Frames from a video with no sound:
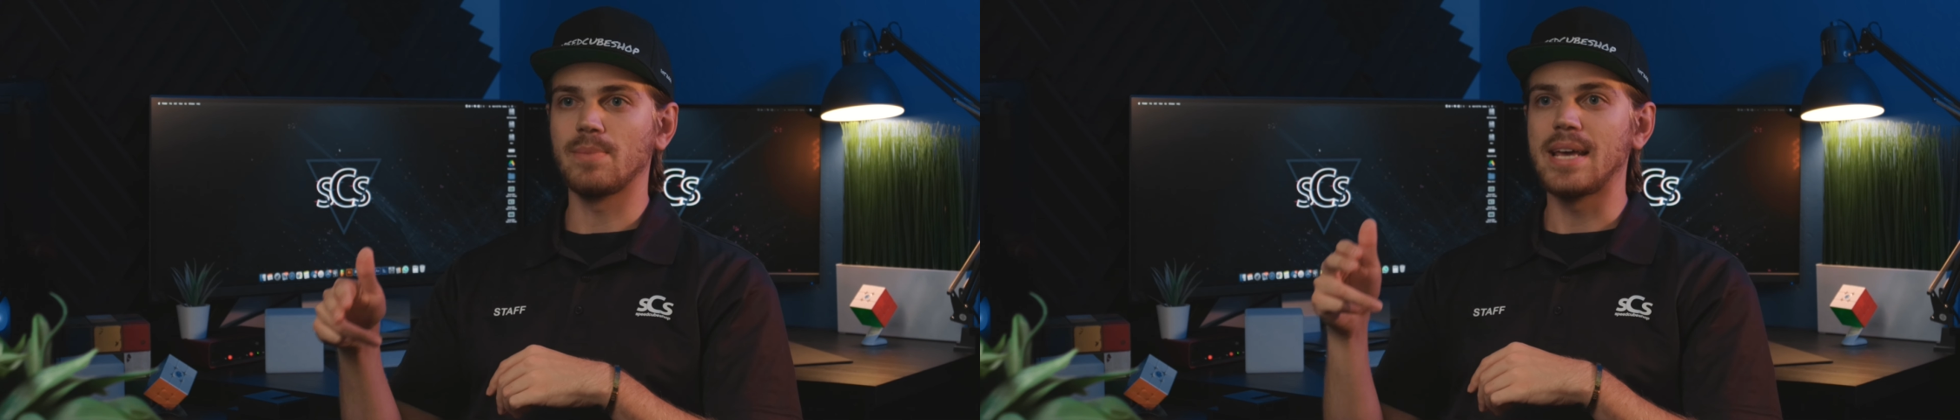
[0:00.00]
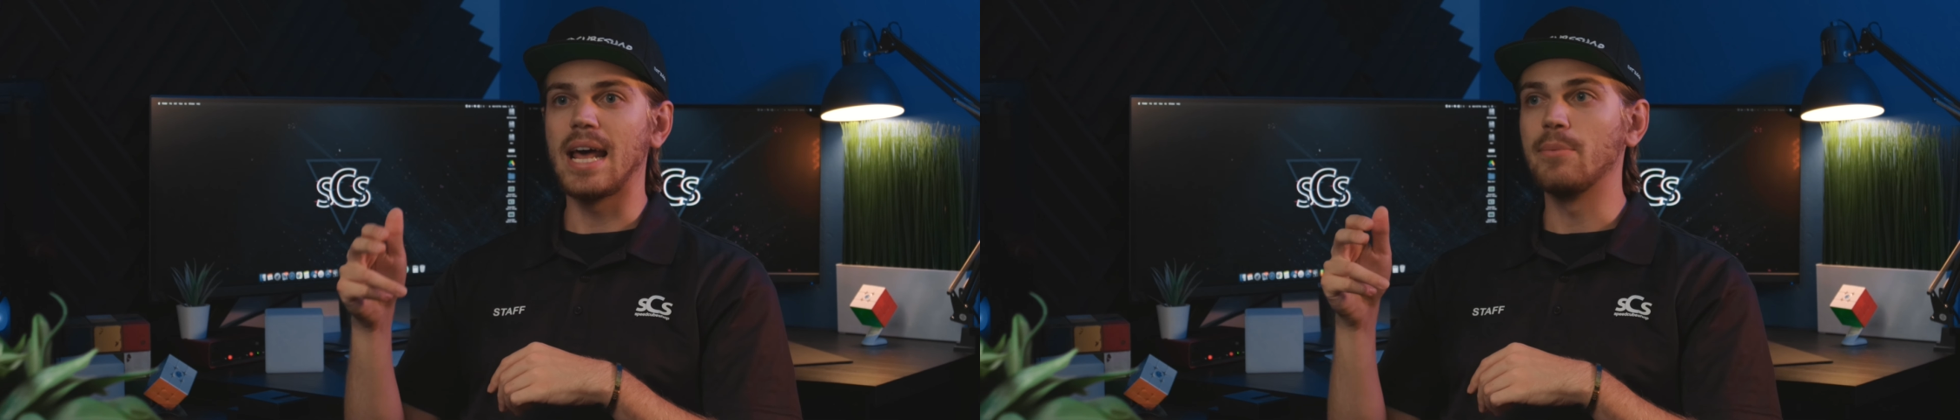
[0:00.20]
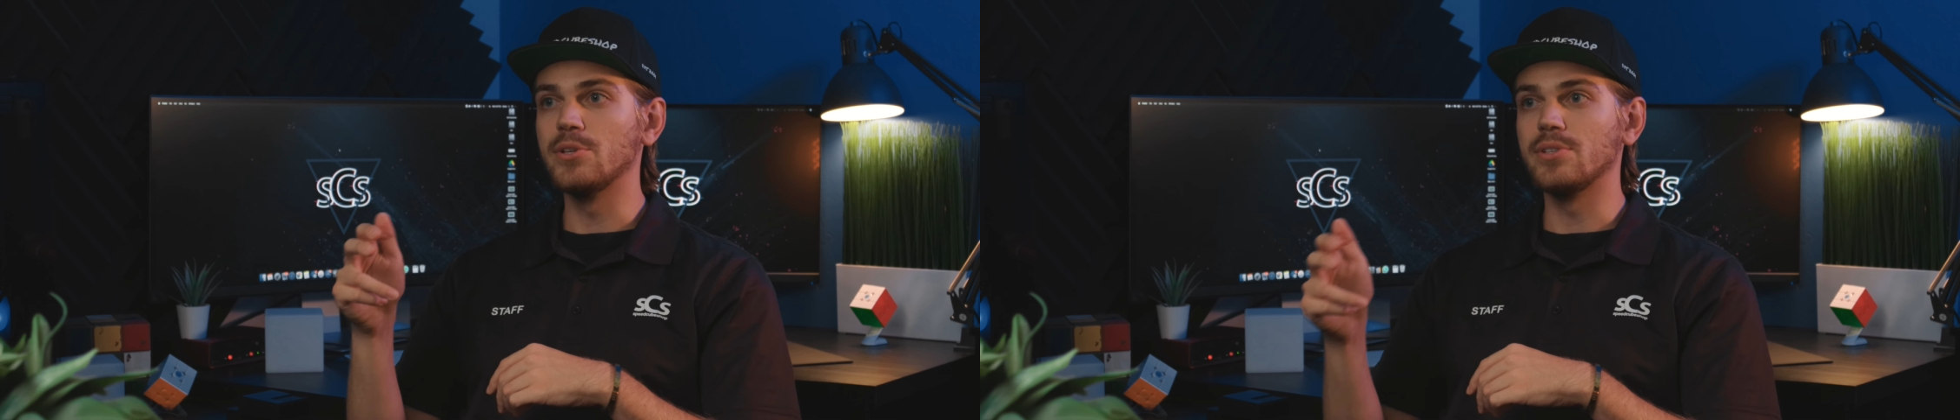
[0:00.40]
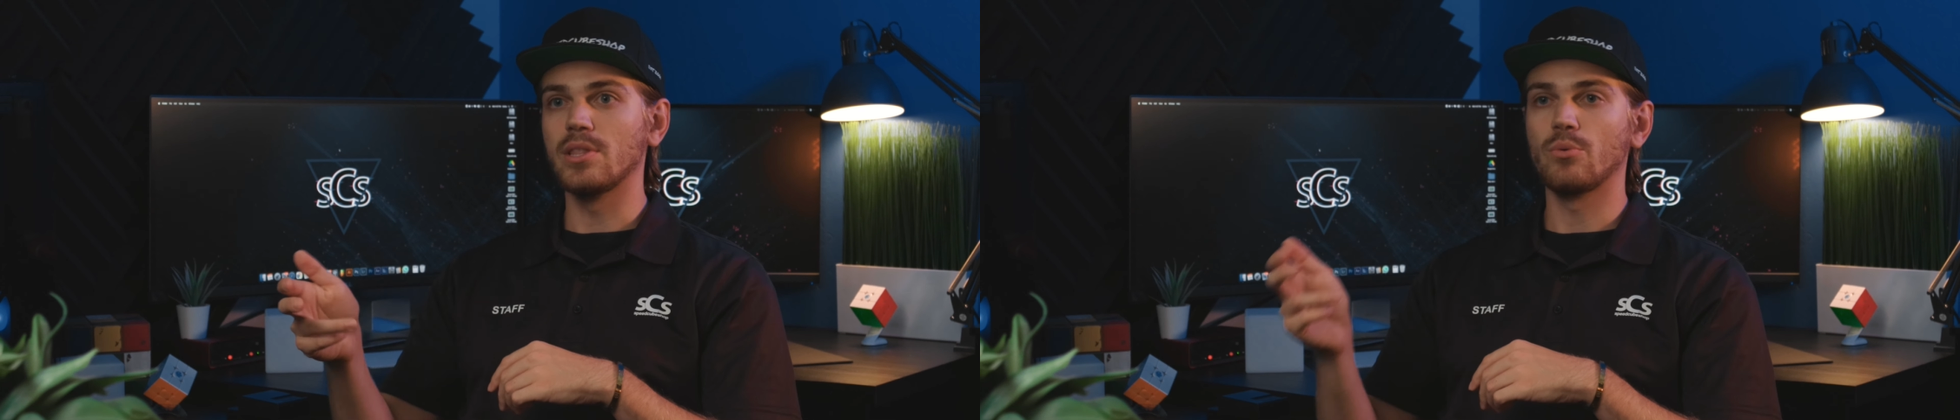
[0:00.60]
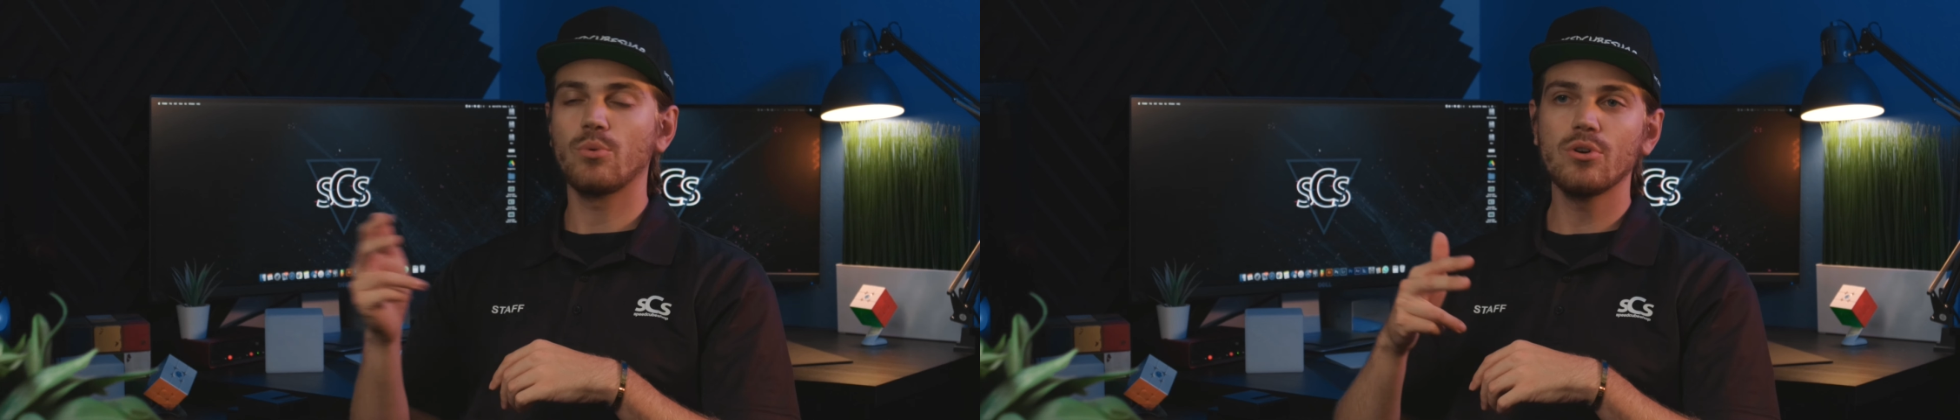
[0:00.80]
my dad was using
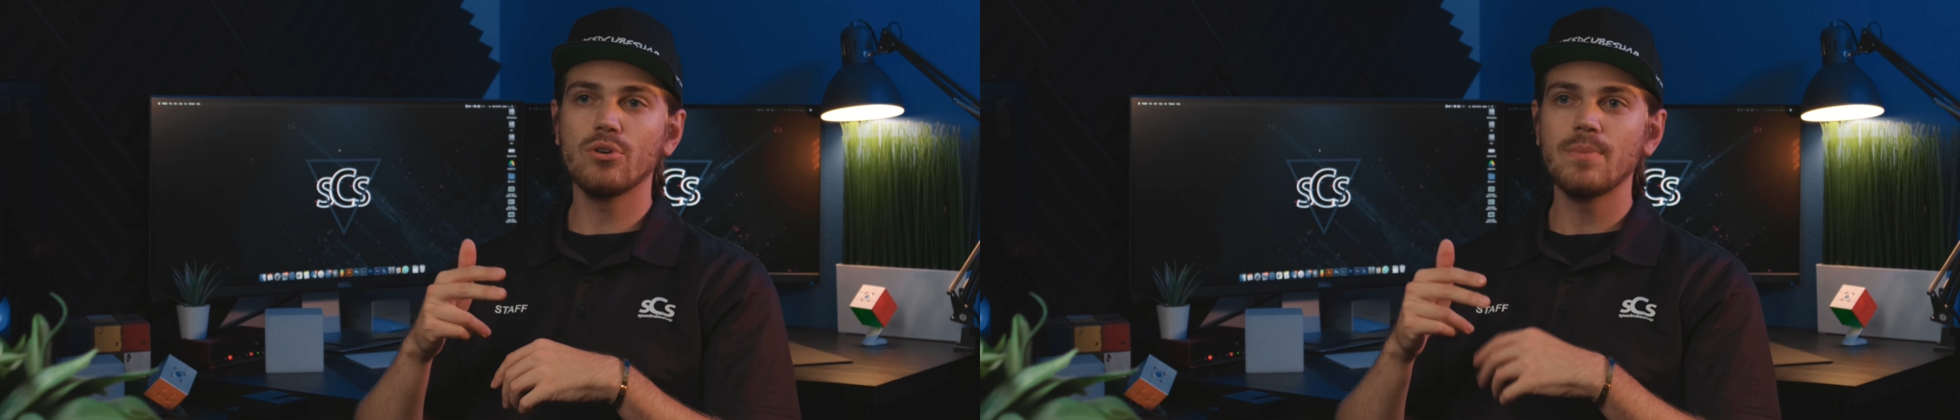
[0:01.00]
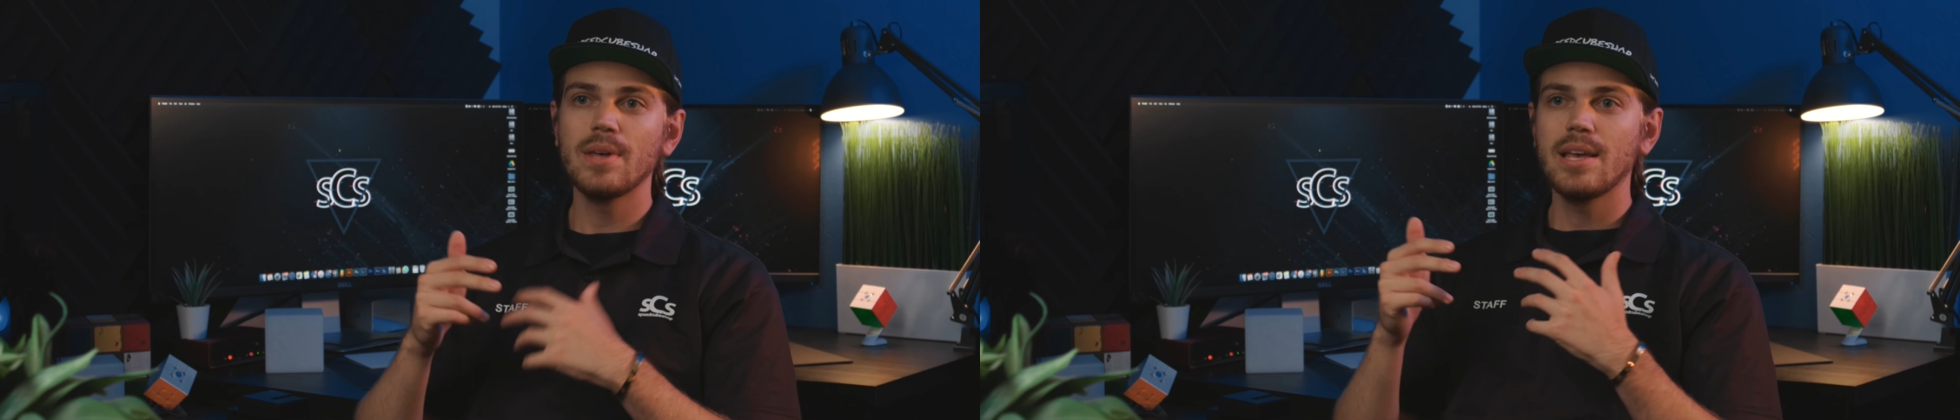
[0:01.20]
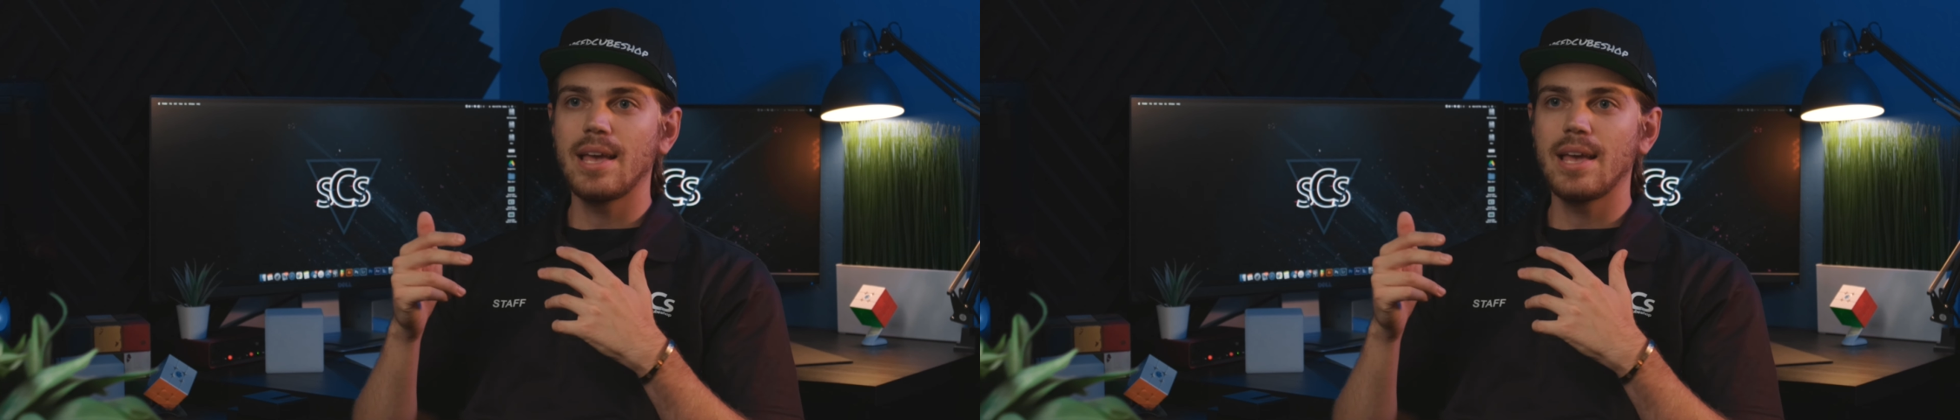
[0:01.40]
the room